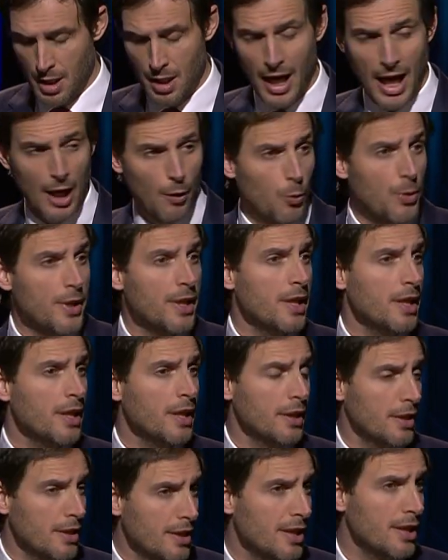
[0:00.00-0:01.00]
And
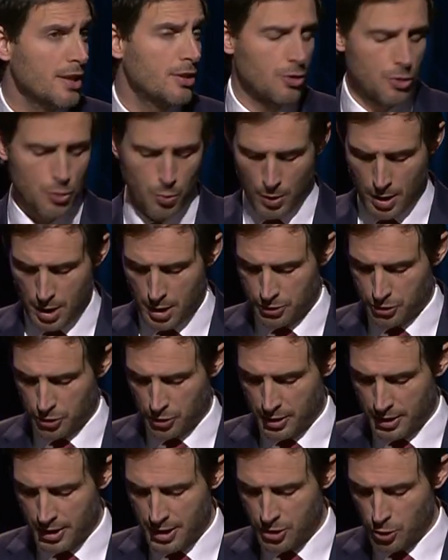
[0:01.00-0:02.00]
we need to
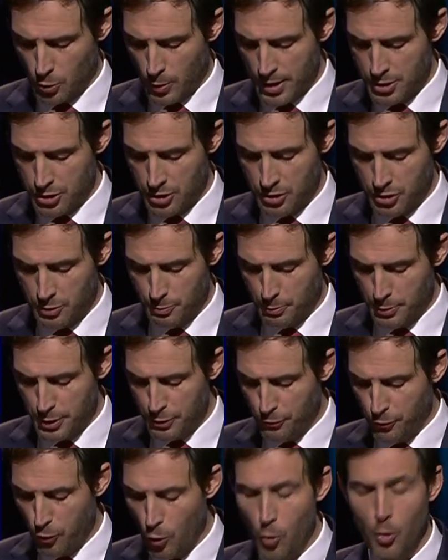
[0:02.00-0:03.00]
answer these questions
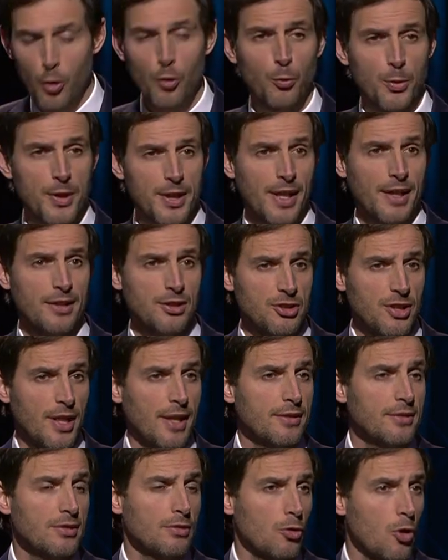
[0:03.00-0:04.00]
before we can
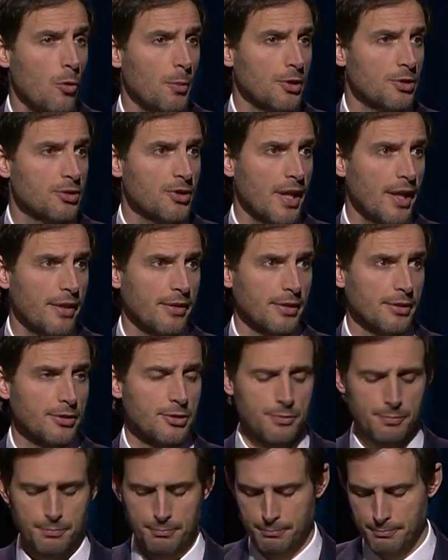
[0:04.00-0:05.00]
set common standards,